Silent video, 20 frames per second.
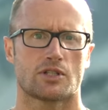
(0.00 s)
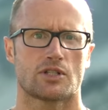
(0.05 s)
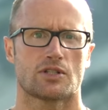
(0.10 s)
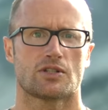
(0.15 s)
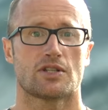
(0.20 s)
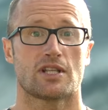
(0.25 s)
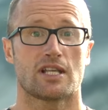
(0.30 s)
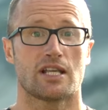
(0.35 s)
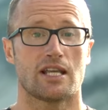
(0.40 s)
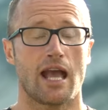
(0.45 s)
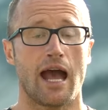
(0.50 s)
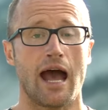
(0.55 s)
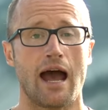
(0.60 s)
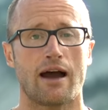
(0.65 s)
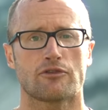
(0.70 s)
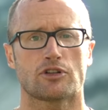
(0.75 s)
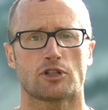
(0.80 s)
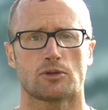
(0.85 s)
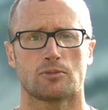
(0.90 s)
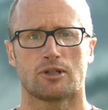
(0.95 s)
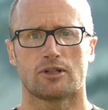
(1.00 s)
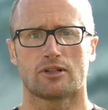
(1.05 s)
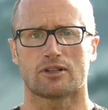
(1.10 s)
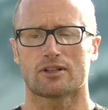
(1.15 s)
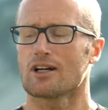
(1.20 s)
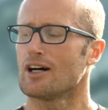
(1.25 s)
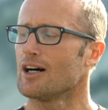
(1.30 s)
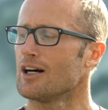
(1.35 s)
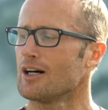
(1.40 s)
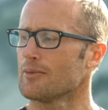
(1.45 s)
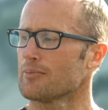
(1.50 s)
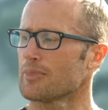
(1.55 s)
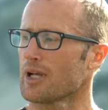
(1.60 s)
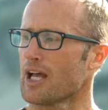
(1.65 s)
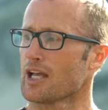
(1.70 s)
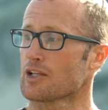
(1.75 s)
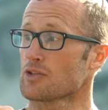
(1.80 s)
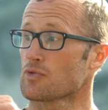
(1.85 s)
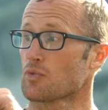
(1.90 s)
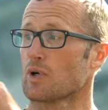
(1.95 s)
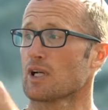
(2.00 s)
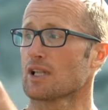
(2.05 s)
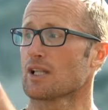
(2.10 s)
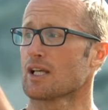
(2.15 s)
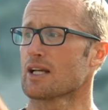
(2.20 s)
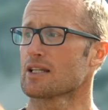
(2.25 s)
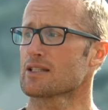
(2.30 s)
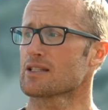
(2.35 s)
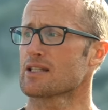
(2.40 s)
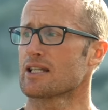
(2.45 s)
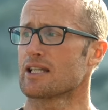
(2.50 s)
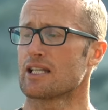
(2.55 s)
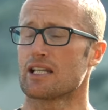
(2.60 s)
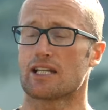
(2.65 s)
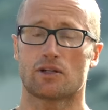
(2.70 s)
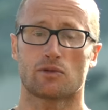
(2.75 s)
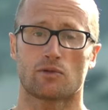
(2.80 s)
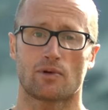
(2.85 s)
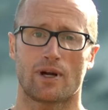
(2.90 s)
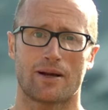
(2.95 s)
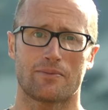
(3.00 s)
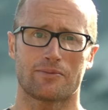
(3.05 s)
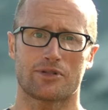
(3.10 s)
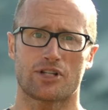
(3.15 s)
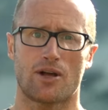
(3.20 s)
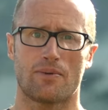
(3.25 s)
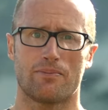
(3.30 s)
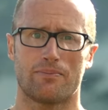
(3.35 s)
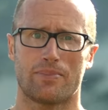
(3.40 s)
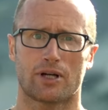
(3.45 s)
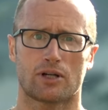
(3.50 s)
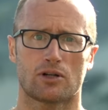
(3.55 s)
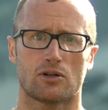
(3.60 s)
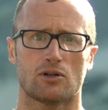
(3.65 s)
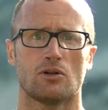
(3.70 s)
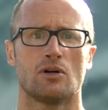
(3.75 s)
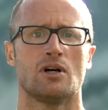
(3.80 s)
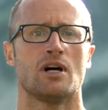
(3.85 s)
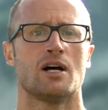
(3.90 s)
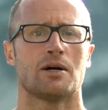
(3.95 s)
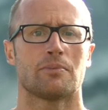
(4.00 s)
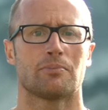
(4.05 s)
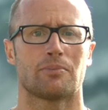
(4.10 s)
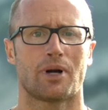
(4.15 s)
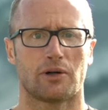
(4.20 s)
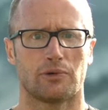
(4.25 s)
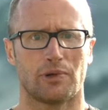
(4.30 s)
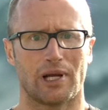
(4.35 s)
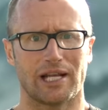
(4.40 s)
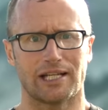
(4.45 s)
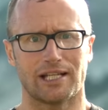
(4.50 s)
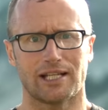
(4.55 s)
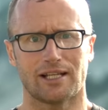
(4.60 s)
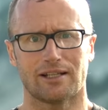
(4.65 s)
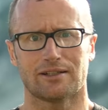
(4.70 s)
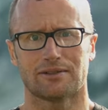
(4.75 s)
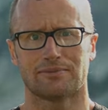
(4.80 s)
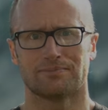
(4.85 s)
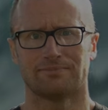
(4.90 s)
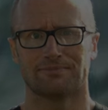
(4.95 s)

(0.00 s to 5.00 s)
which is the Afterburner Comp, as well as the Ramjet Barrel by Radian.